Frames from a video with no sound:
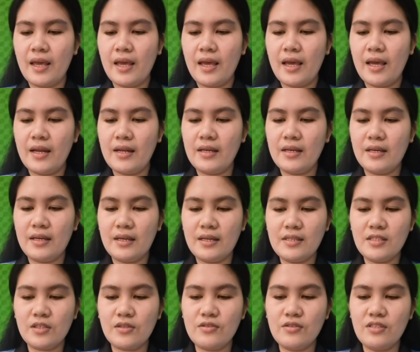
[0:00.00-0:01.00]
It
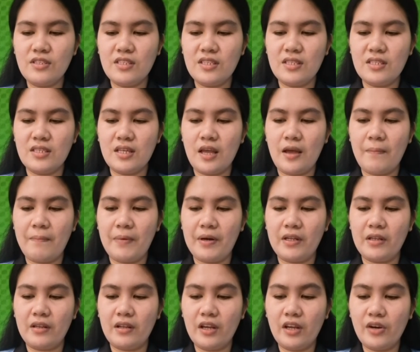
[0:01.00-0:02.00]
is consisting
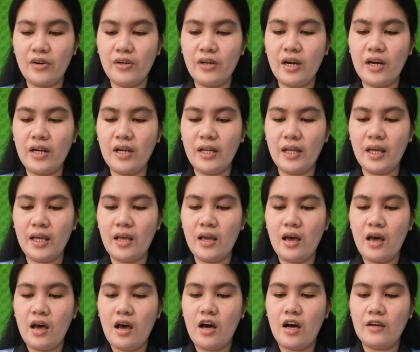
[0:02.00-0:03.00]

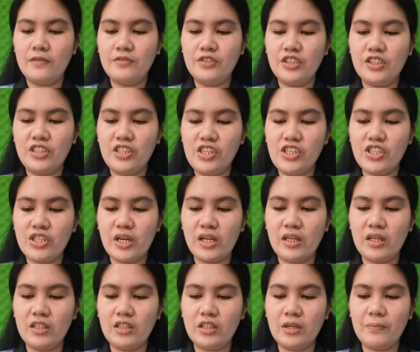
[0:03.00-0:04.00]
particularly of judicial
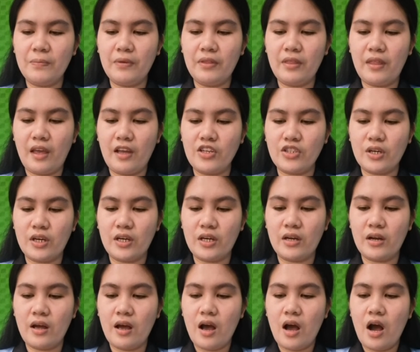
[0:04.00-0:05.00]

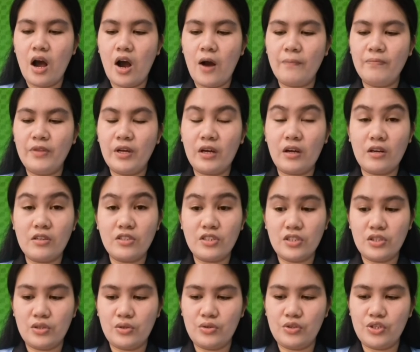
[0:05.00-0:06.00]
interpretation of the
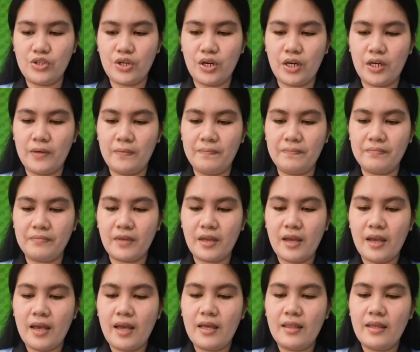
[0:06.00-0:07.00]
Constitution.
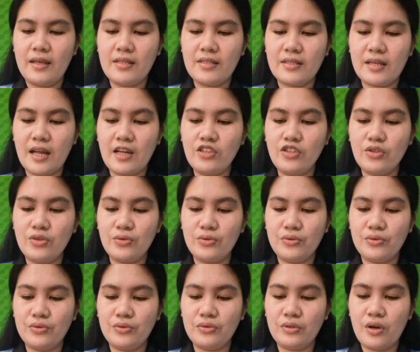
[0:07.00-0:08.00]
The
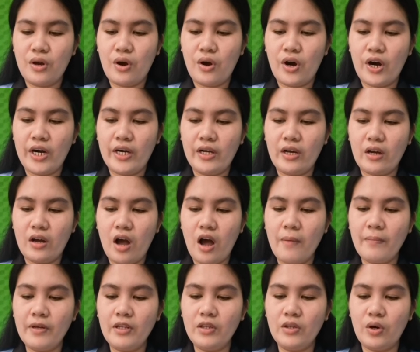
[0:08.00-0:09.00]
statute or the
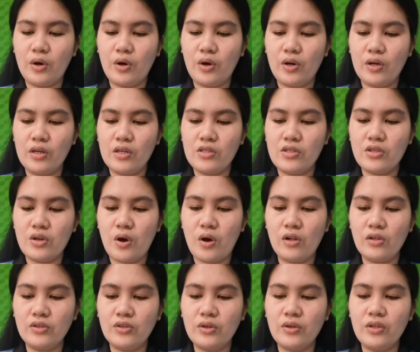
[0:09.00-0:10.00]
common law
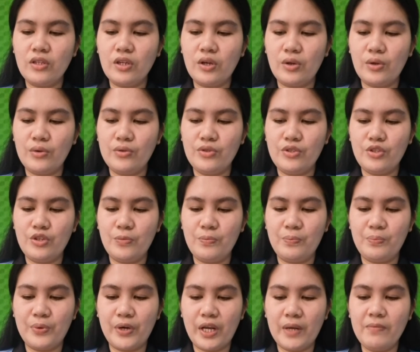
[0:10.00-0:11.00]
also includes
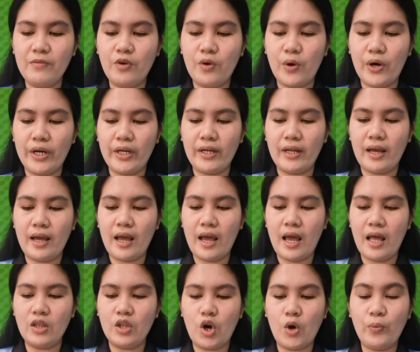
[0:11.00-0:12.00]
Supreme Court
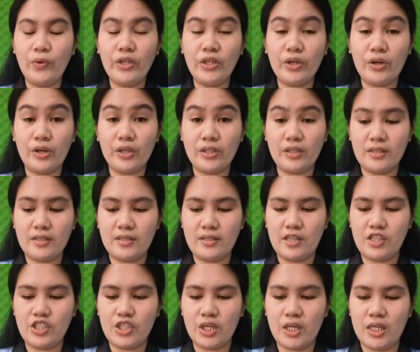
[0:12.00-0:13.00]
and lower court
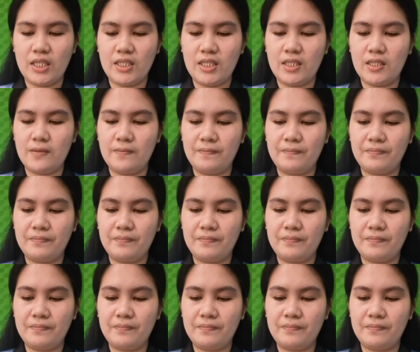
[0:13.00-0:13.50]
decisions.